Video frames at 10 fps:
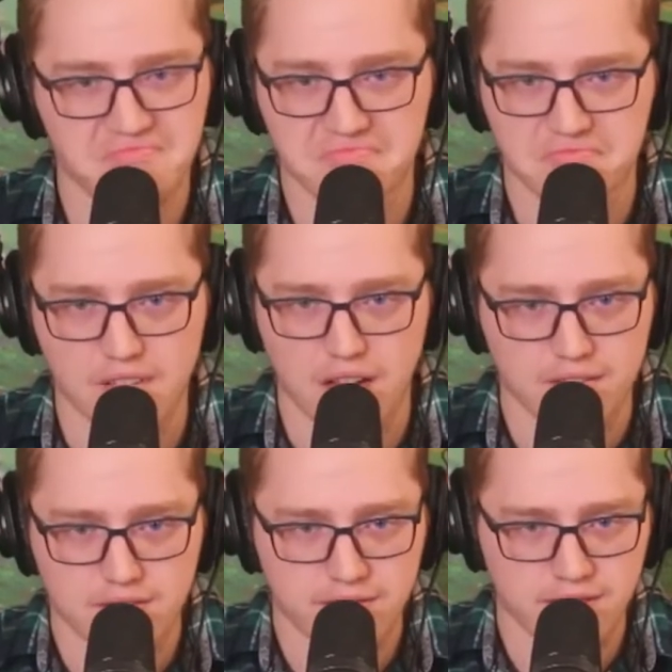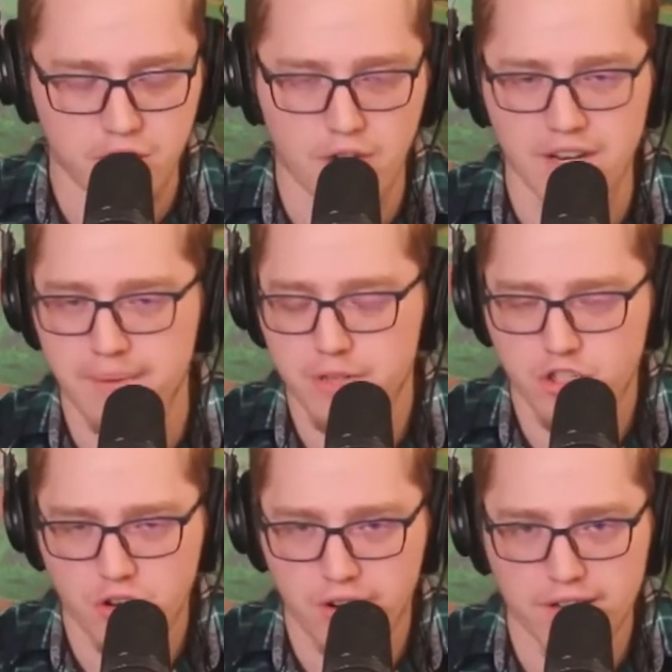No. You have an
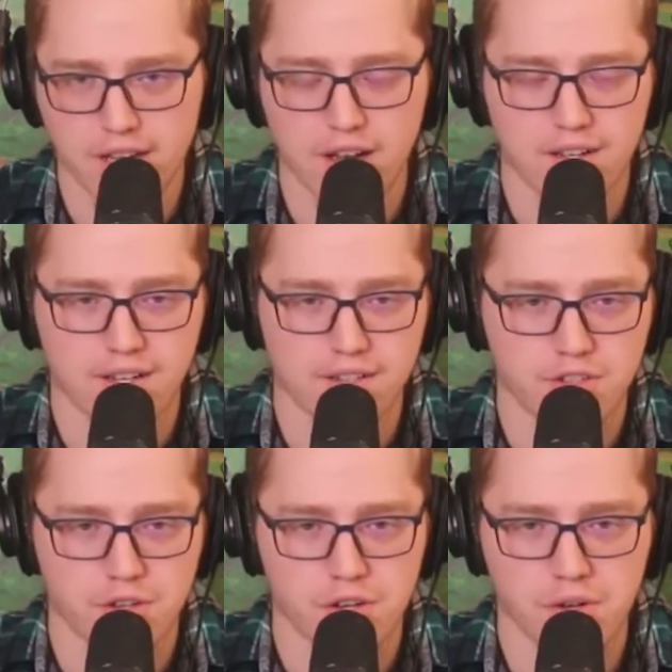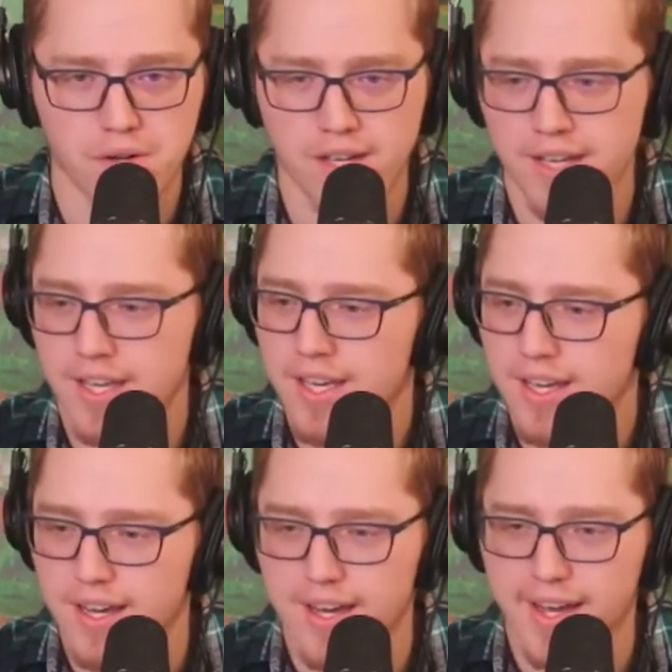immaturity to you.
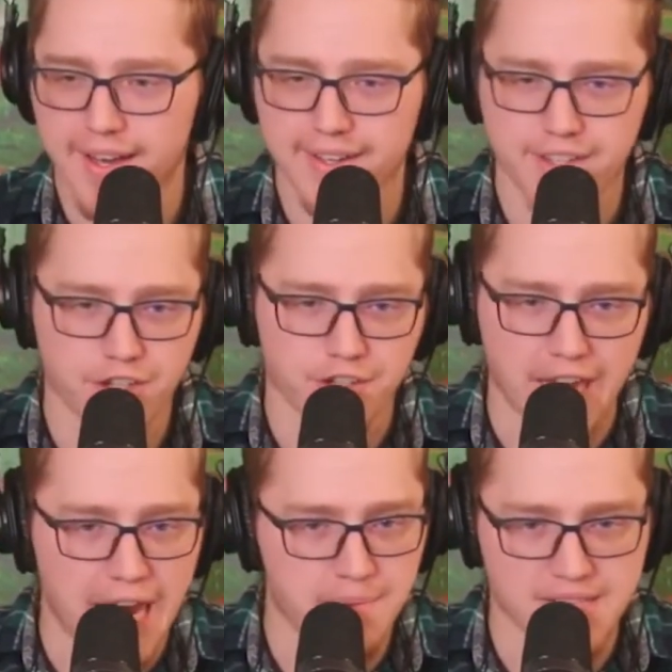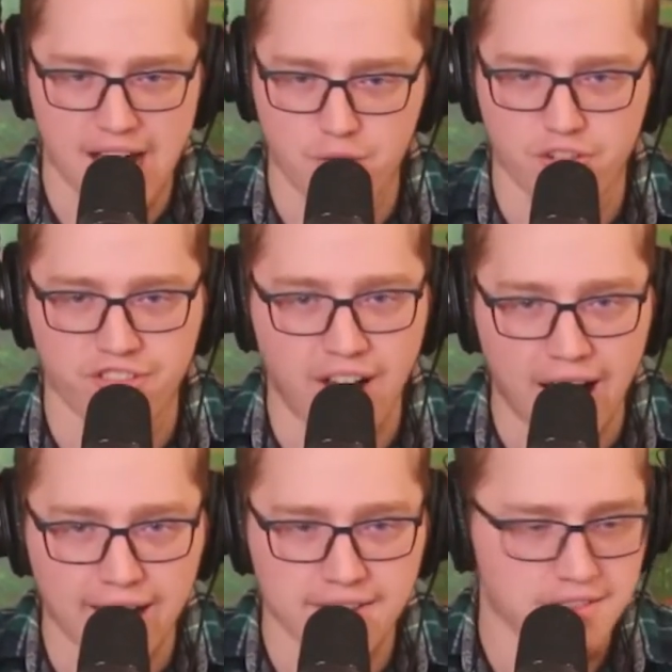Your game is not
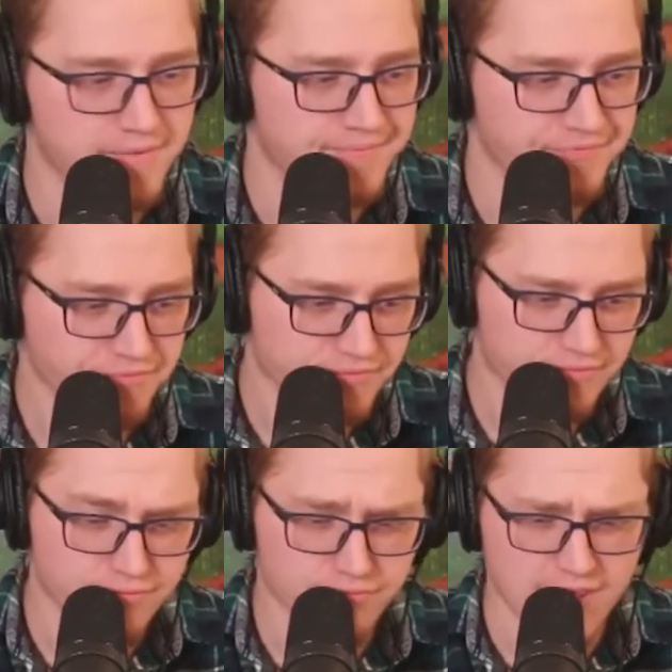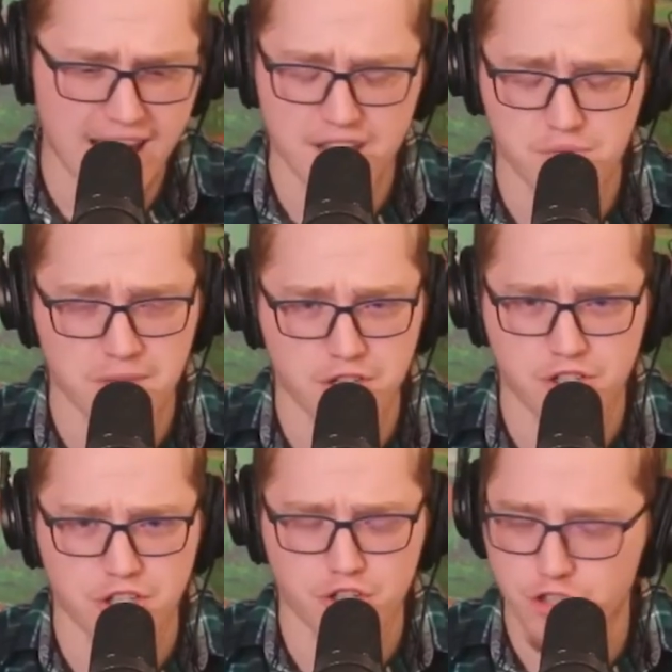refined as much
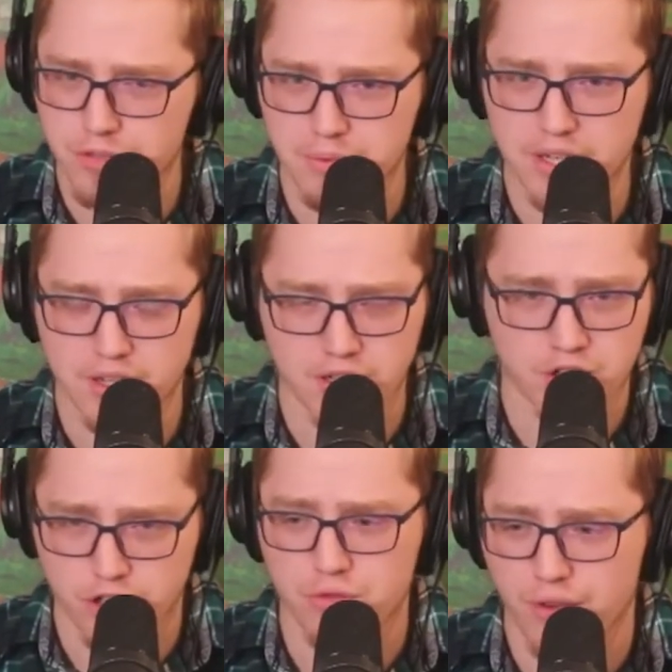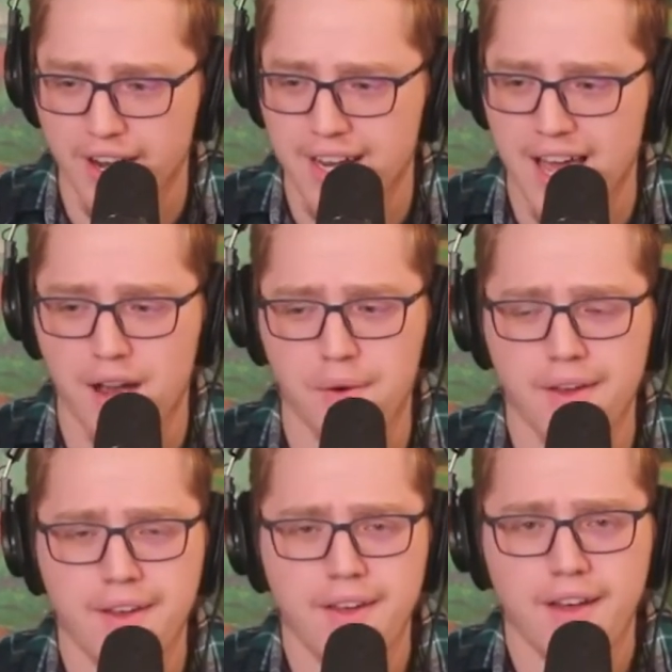as it should right now.
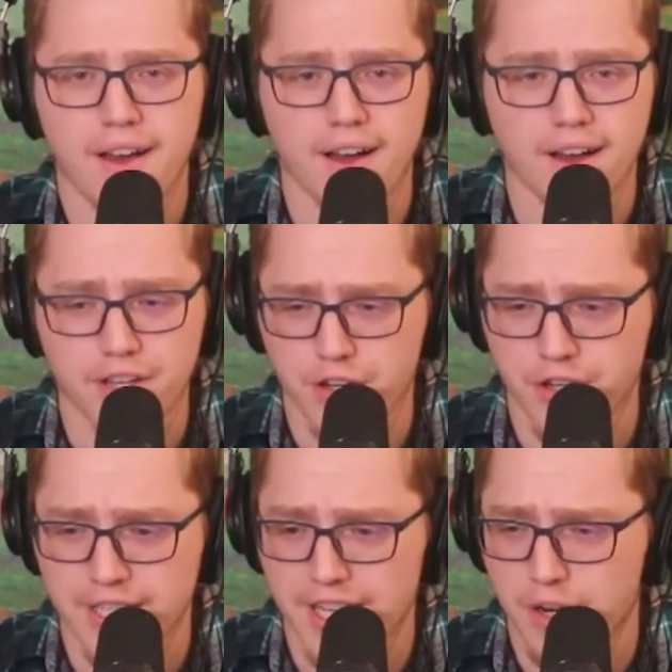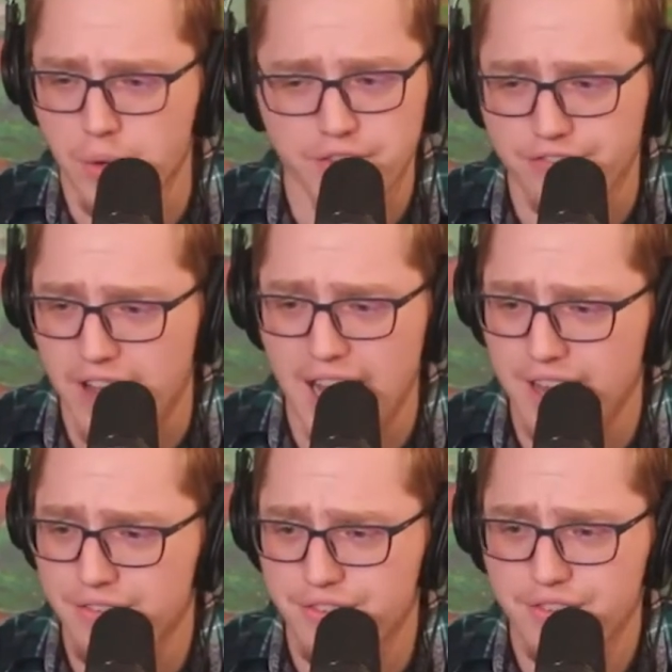You're in year
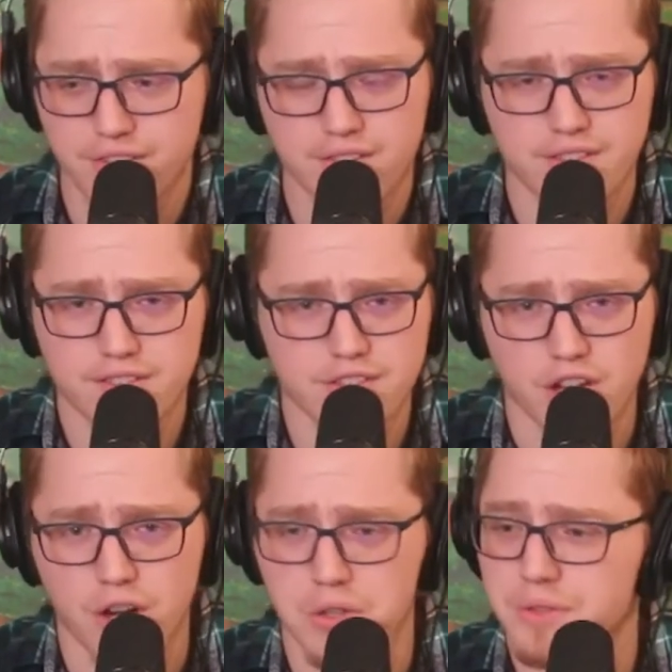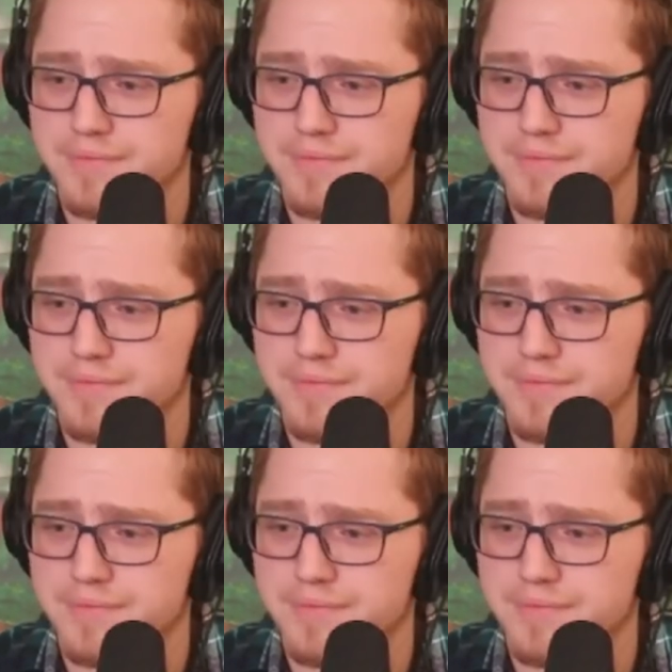5, so